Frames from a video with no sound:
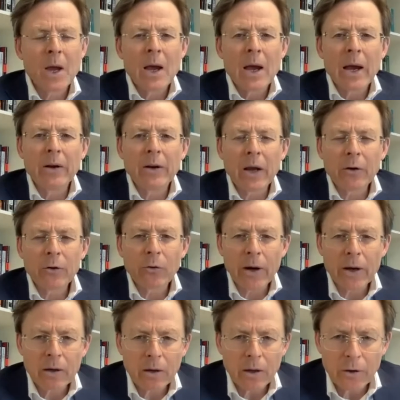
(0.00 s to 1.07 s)
and
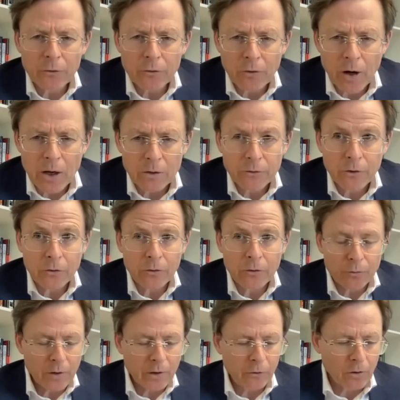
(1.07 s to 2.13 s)
Greg, Israel, just to
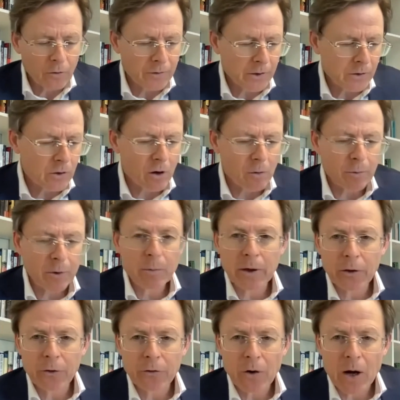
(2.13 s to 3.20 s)
finish off this topic, but
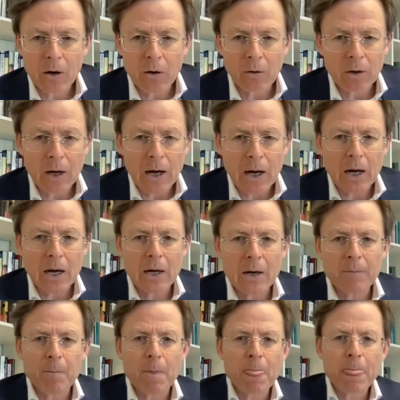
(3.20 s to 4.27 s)
Israel
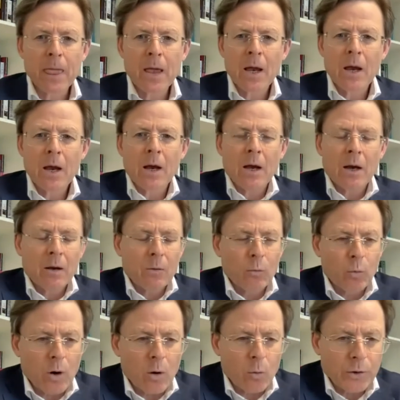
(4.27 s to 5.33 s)

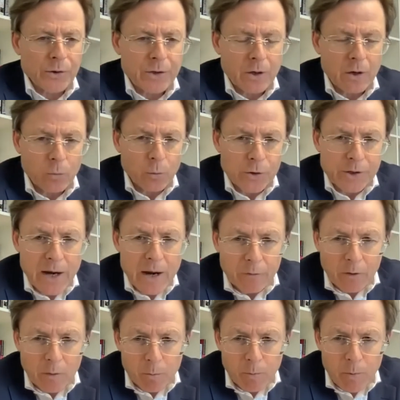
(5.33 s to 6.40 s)
was
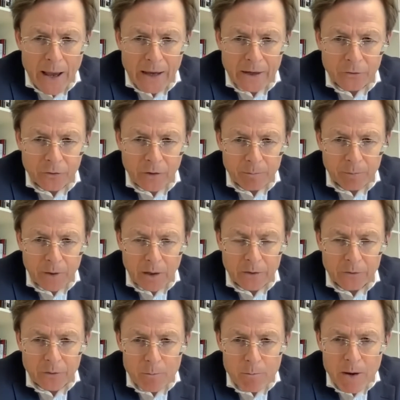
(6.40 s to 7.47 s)
never accepted
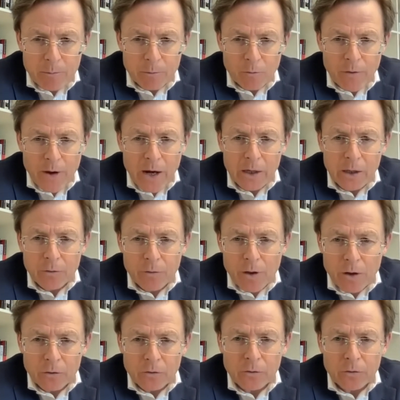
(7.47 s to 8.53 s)
as a member of any of
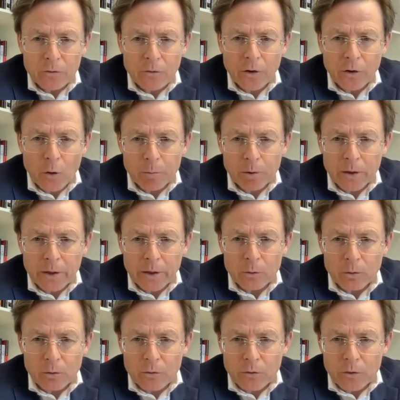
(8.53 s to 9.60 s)
those
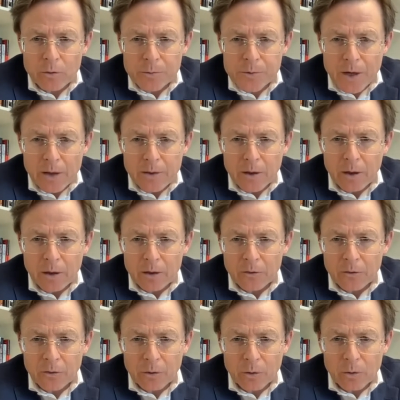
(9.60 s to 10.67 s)
geopolitical groups, I think,
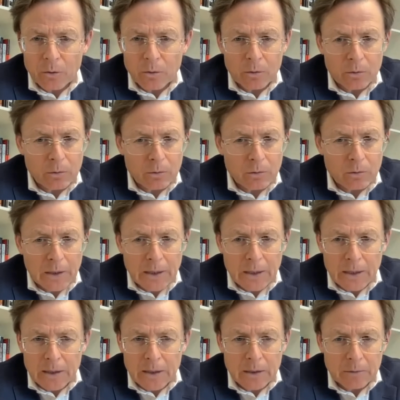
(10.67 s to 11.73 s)
until
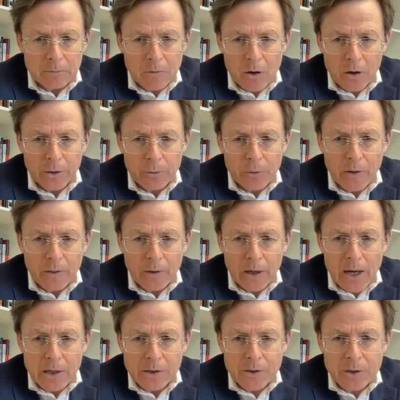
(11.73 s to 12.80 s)
only within the
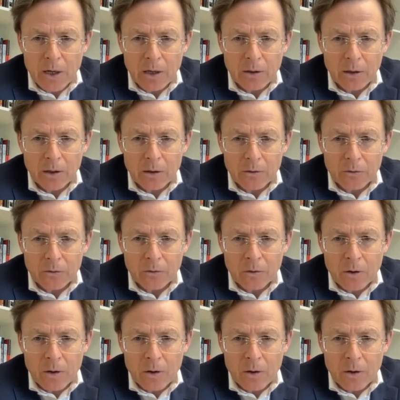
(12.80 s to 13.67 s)
last 10 years.